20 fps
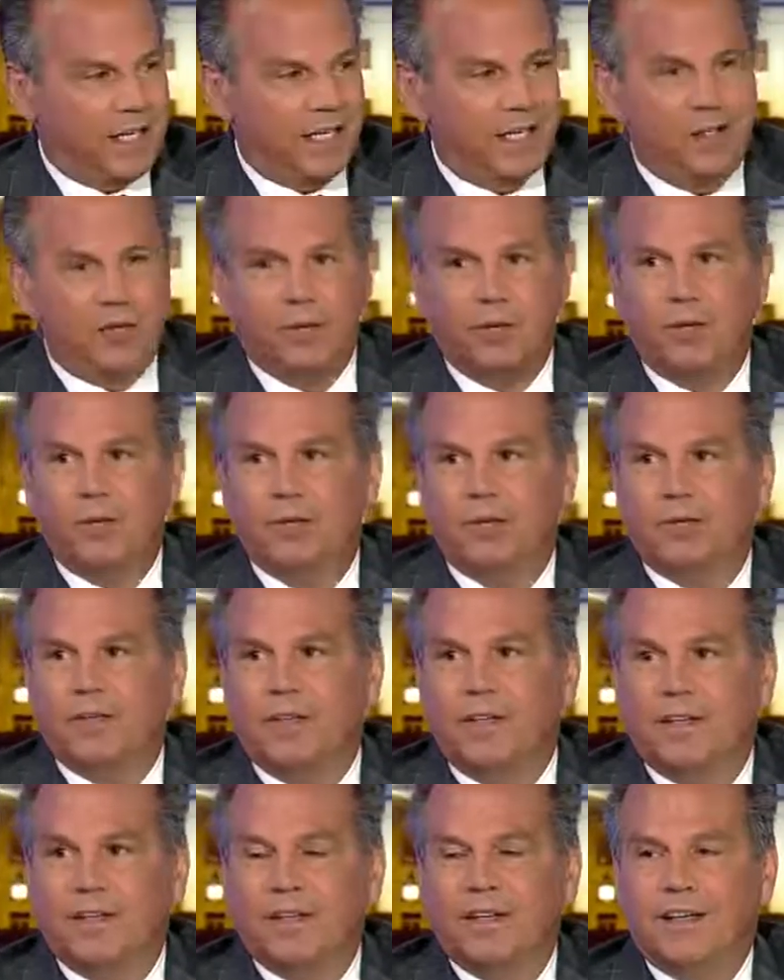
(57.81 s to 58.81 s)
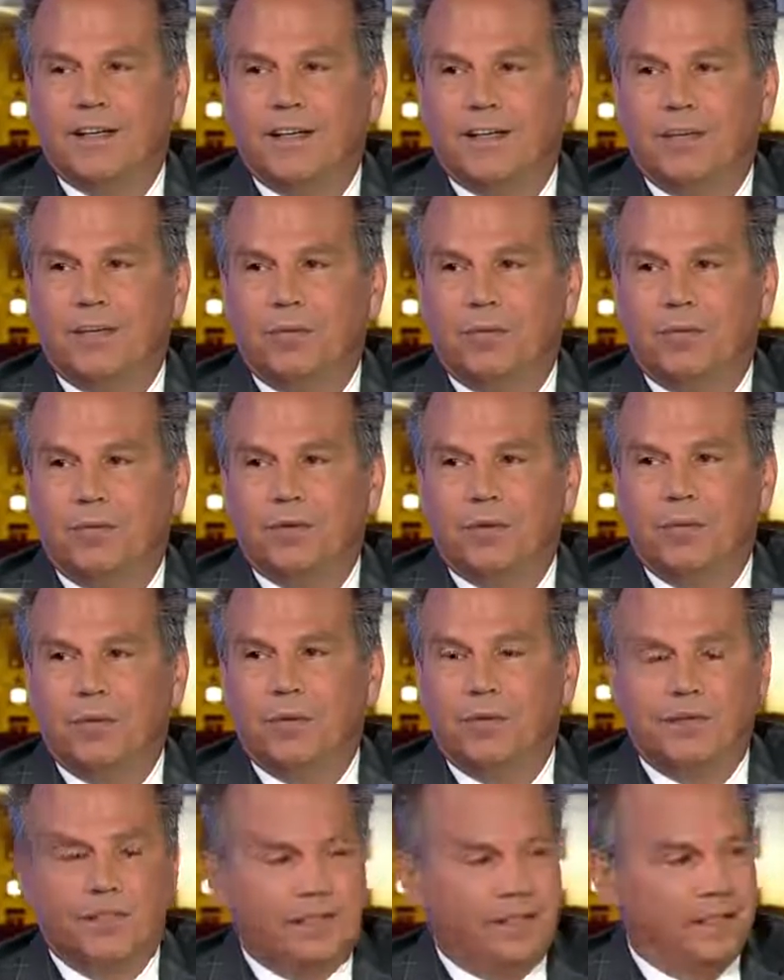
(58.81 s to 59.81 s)
I agree with uh, the,
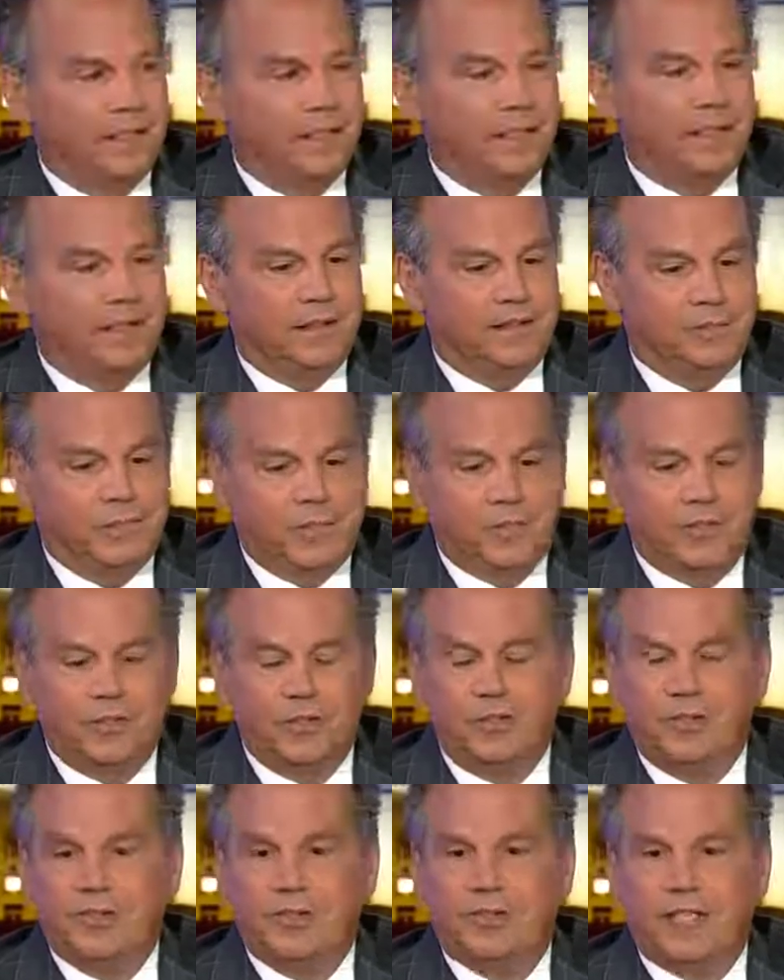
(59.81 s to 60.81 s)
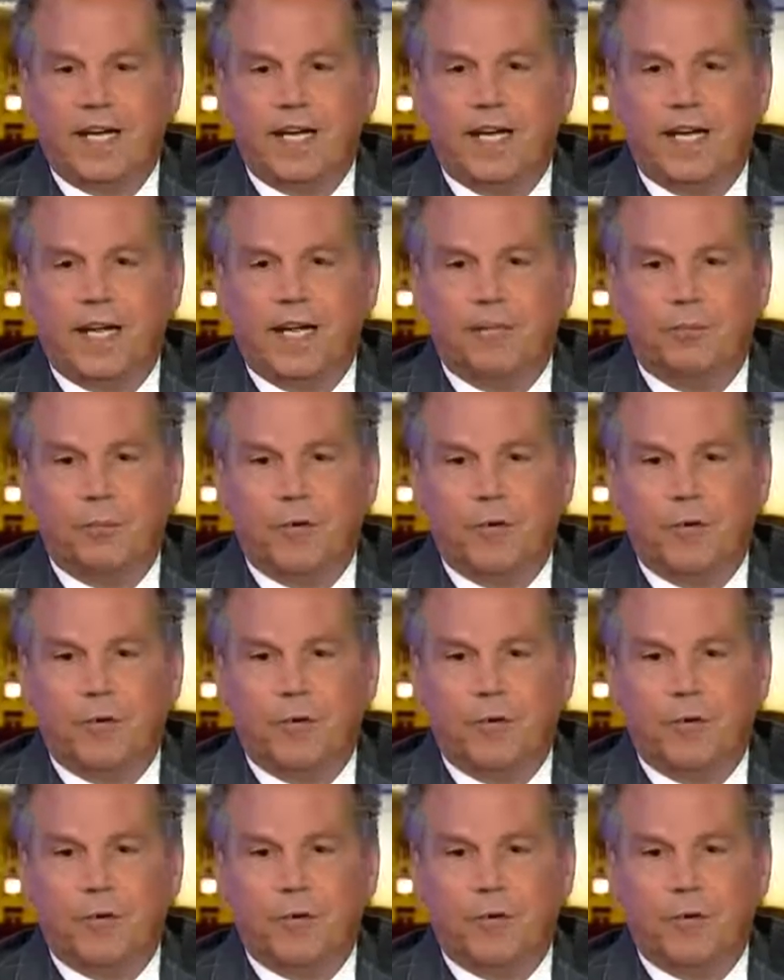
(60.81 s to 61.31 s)
the, the uh, person you just had on,